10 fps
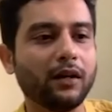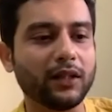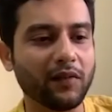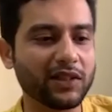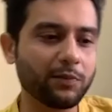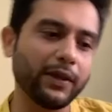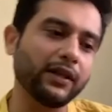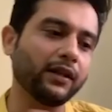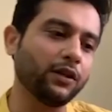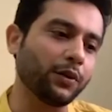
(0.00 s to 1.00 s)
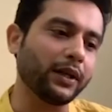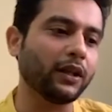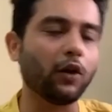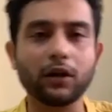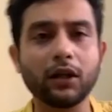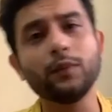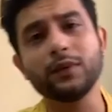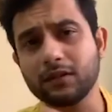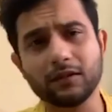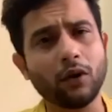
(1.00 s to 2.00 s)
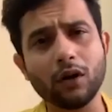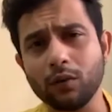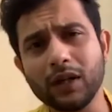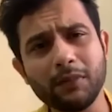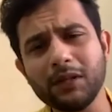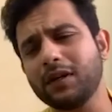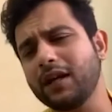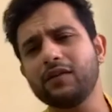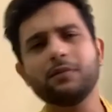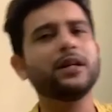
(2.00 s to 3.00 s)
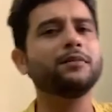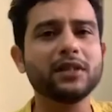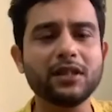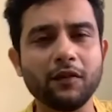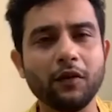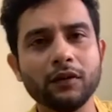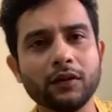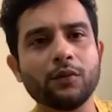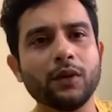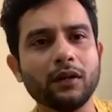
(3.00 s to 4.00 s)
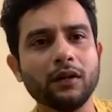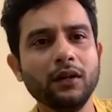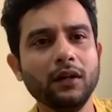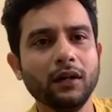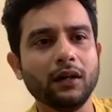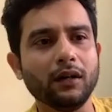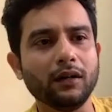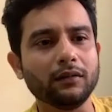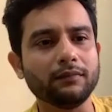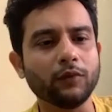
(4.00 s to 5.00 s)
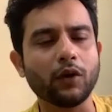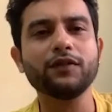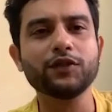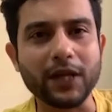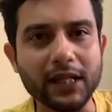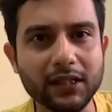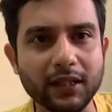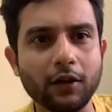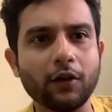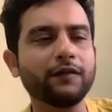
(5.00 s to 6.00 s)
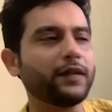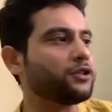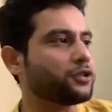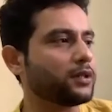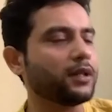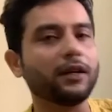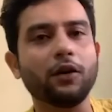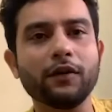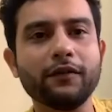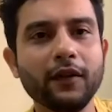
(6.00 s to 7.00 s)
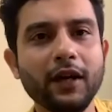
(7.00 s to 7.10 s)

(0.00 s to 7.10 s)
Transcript: There was a period during the lockdown, which not only me, but everybody must have gone through a lot of stress and a lot of tension and a lot of